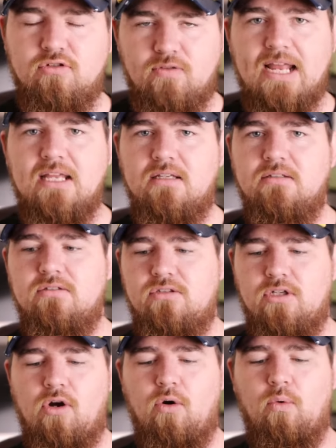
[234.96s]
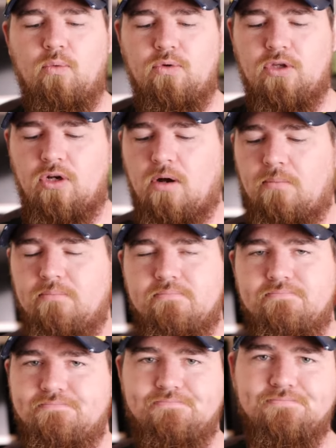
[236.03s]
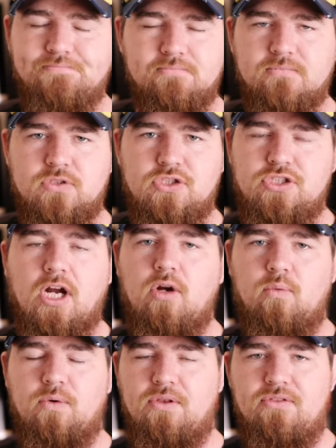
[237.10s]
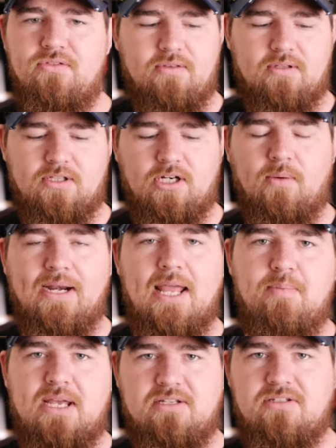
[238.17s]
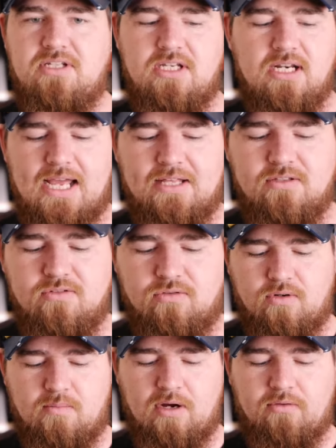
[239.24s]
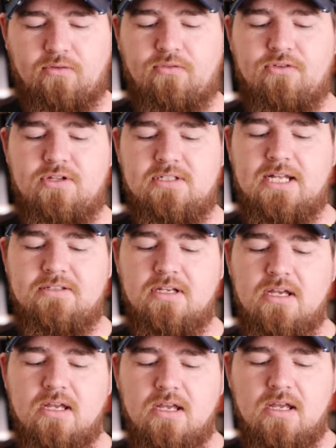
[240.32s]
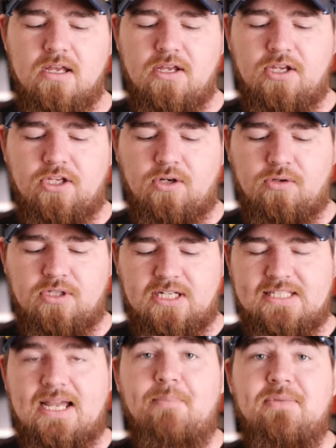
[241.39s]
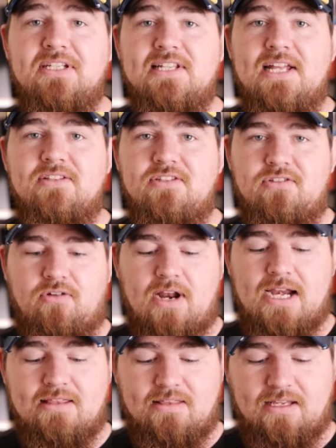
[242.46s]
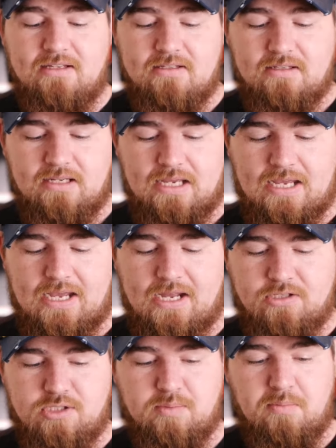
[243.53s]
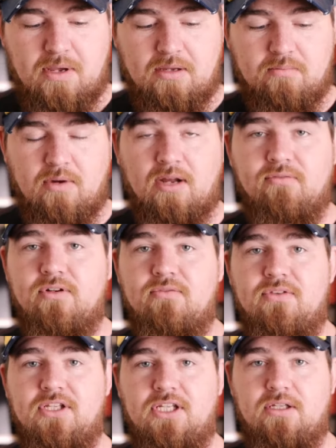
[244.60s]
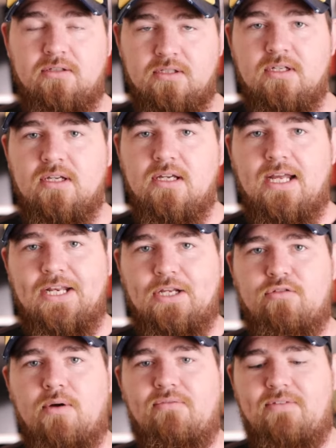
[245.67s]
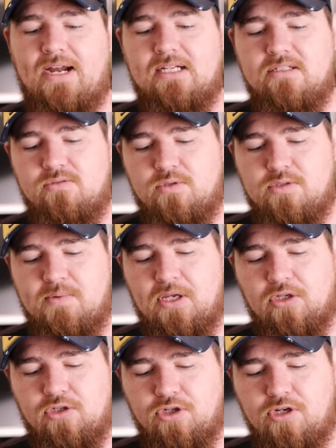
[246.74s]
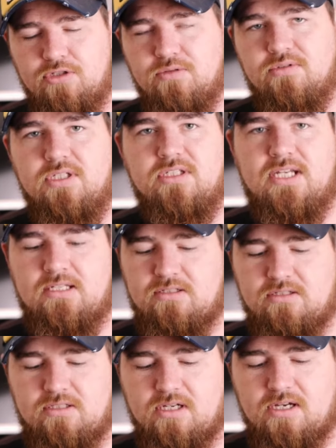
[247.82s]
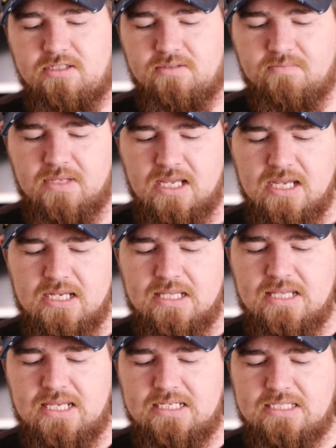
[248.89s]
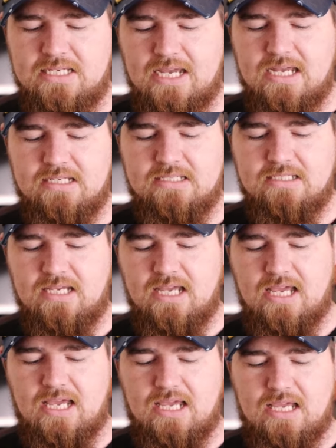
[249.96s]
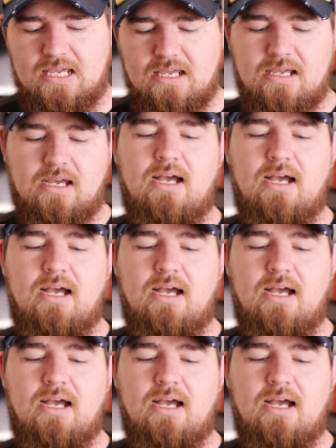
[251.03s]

great, so you're not stuck with, you know, an APS-C lens a Micro Four Thirds lens. You know, you can adapt these lenses on anything. Just be mindful of the any crop factors which may incur due to your sensor size. This has a